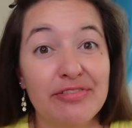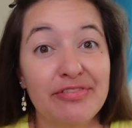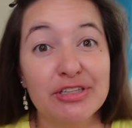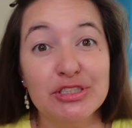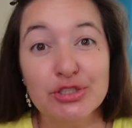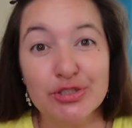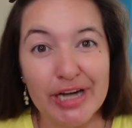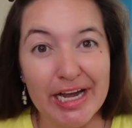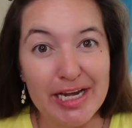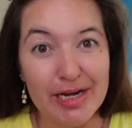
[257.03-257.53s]
you're
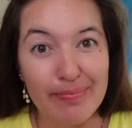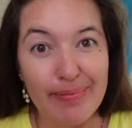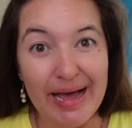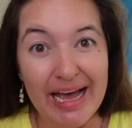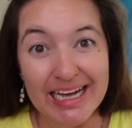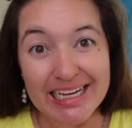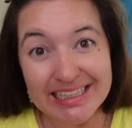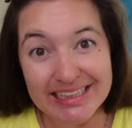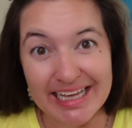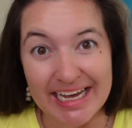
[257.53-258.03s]
trying to
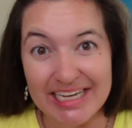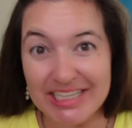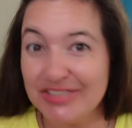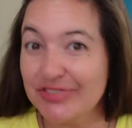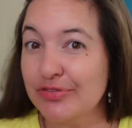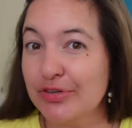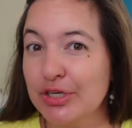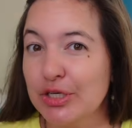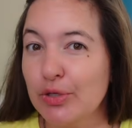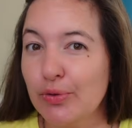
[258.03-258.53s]
pack light
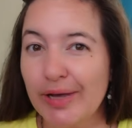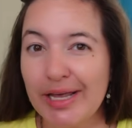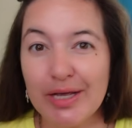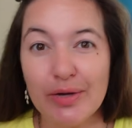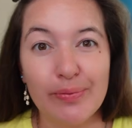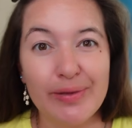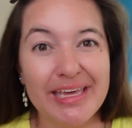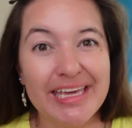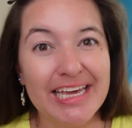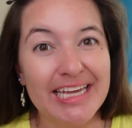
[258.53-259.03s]
for a quick
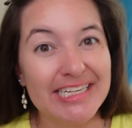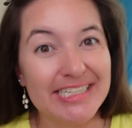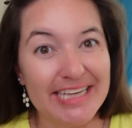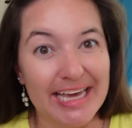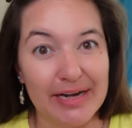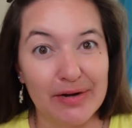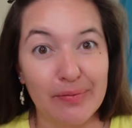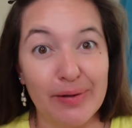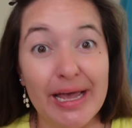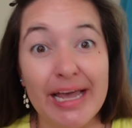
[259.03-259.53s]
weekend
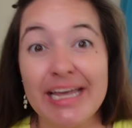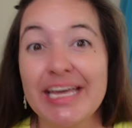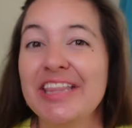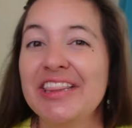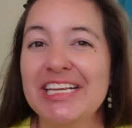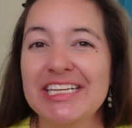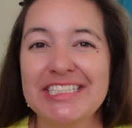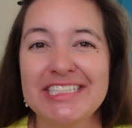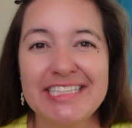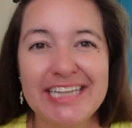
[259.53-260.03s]
getaway,
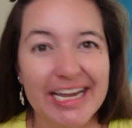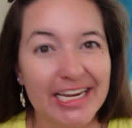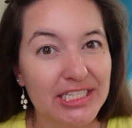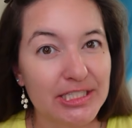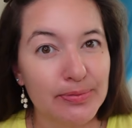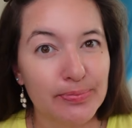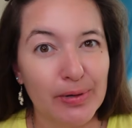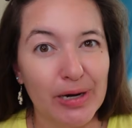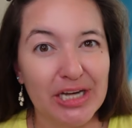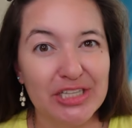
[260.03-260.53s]
this next
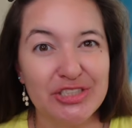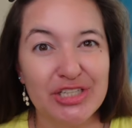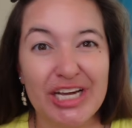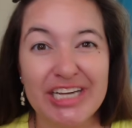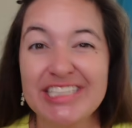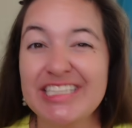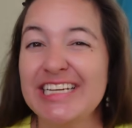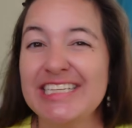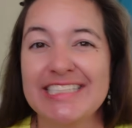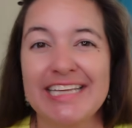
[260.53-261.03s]
project
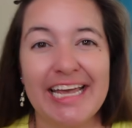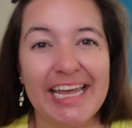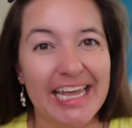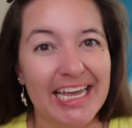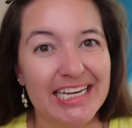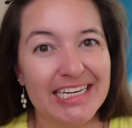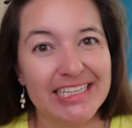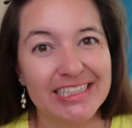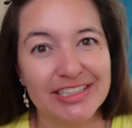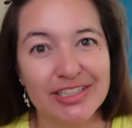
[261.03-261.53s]
is a
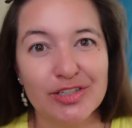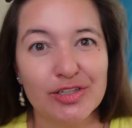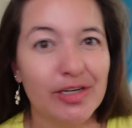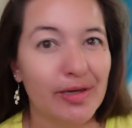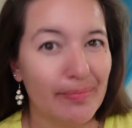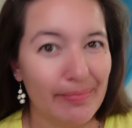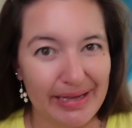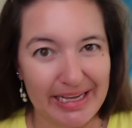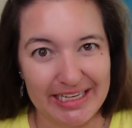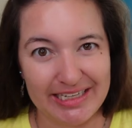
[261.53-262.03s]
handy little
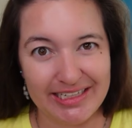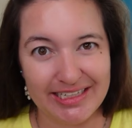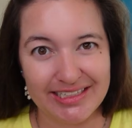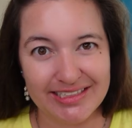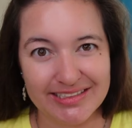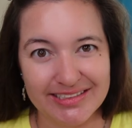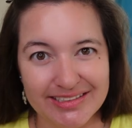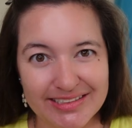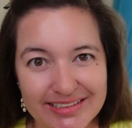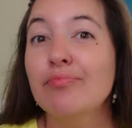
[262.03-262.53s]
companion.
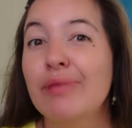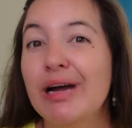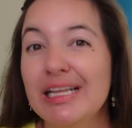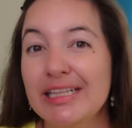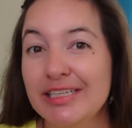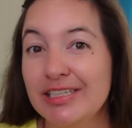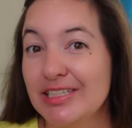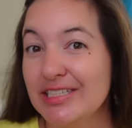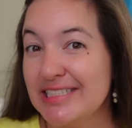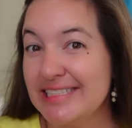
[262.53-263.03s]
My
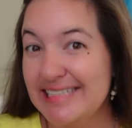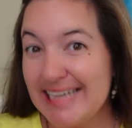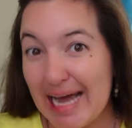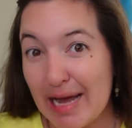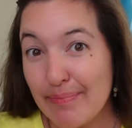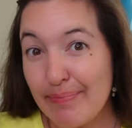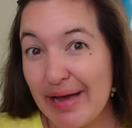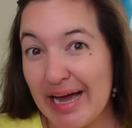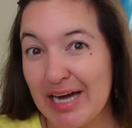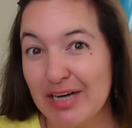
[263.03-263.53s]
little snap
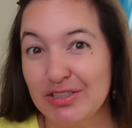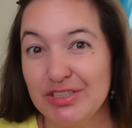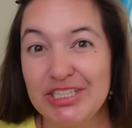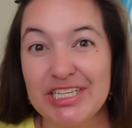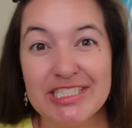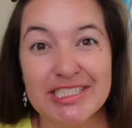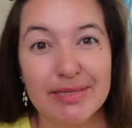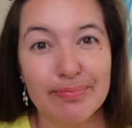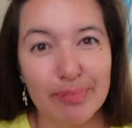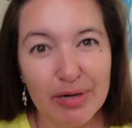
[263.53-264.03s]
pouch is
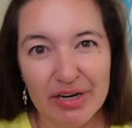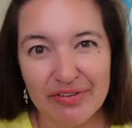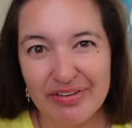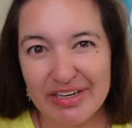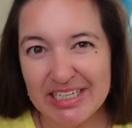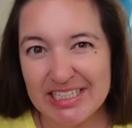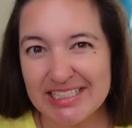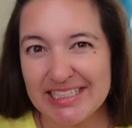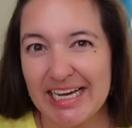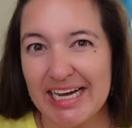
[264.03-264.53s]
the perfect
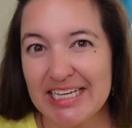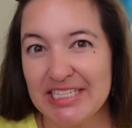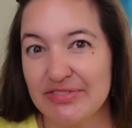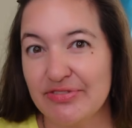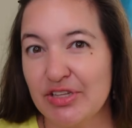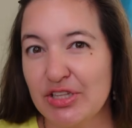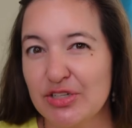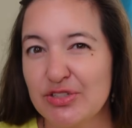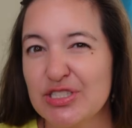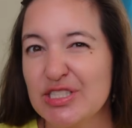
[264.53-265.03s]
size for
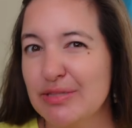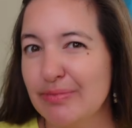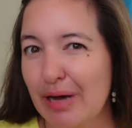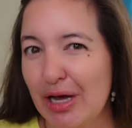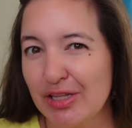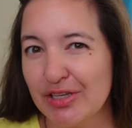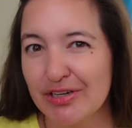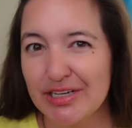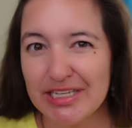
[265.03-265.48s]
those smaller